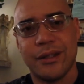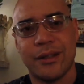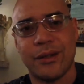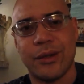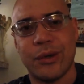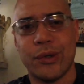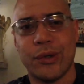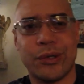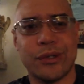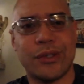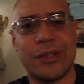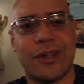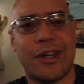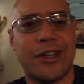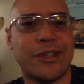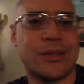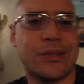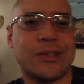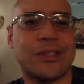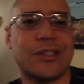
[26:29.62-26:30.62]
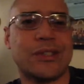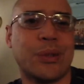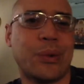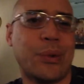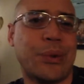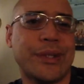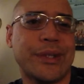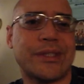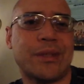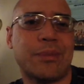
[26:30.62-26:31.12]
all sorts of
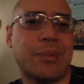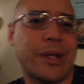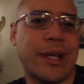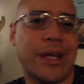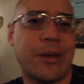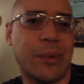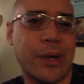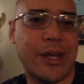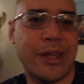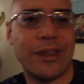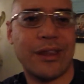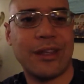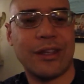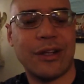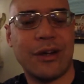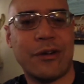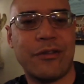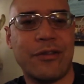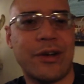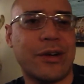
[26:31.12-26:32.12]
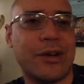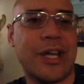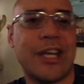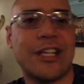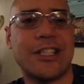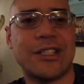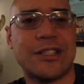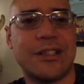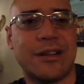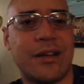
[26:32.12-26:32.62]
toys to play with. You know,
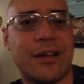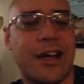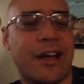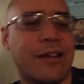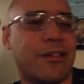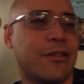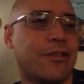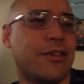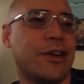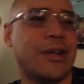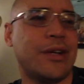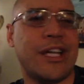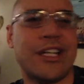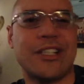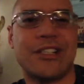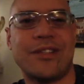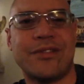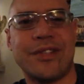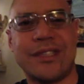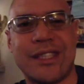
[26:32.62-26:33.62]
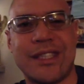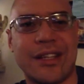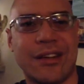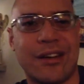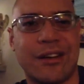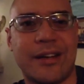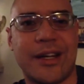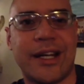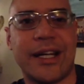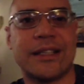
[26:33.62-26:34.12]
variation. I have a variation of a
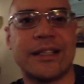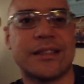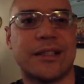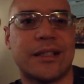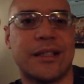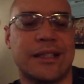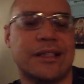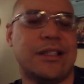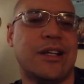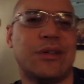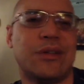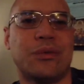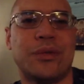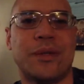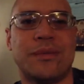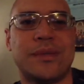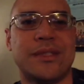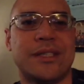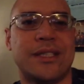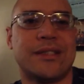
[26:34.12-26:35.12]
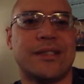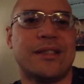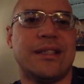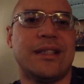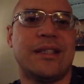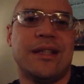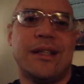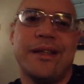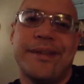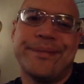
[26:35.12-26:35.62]
TRX. It's called a RIP
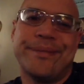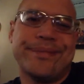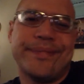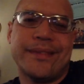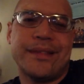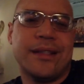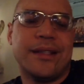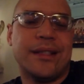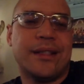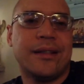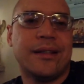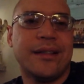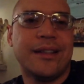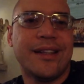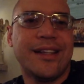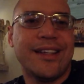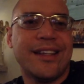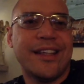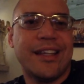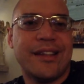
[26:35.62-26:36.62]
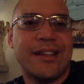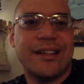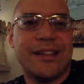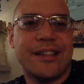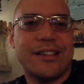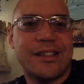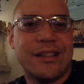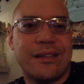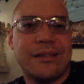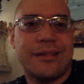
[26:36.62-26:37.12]
60. Eh,
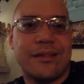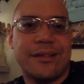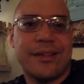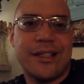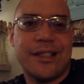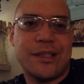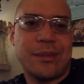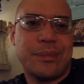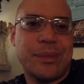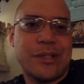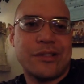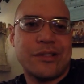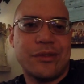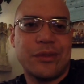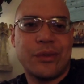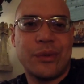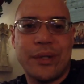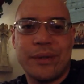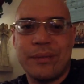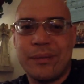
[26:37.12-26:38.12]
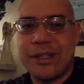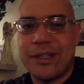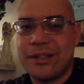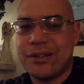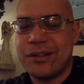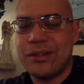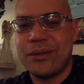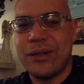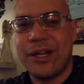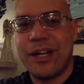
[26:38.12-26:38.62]
it's a piece of
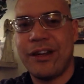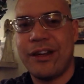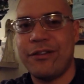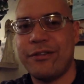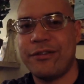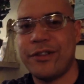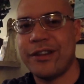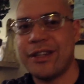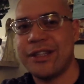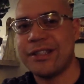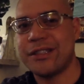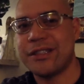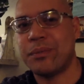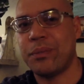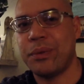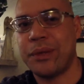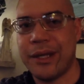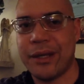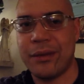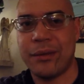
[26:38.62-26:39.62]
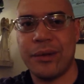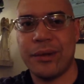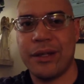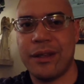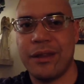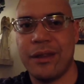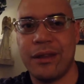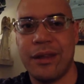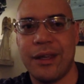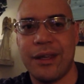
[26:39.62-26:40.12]
equipment. So I have fun things to play
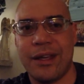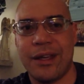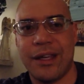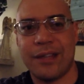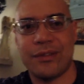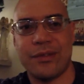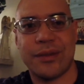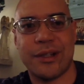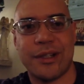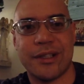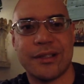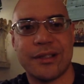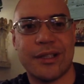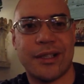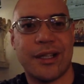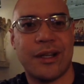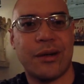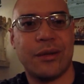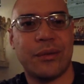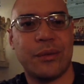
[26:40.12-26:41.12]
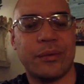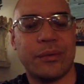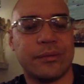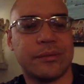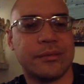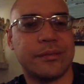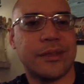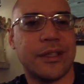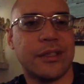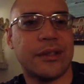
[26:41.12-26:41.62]
with as far as
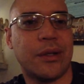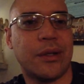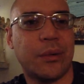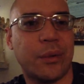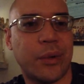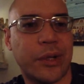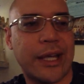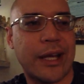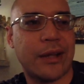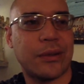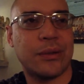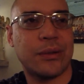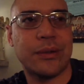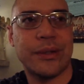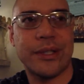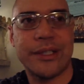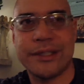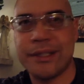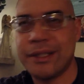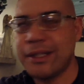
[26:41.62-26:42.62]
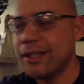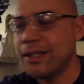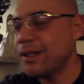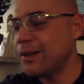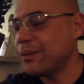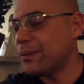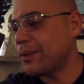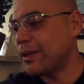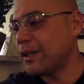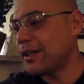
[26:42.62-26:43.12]
workout toys.
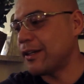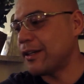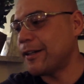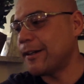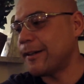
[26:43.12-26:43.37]
But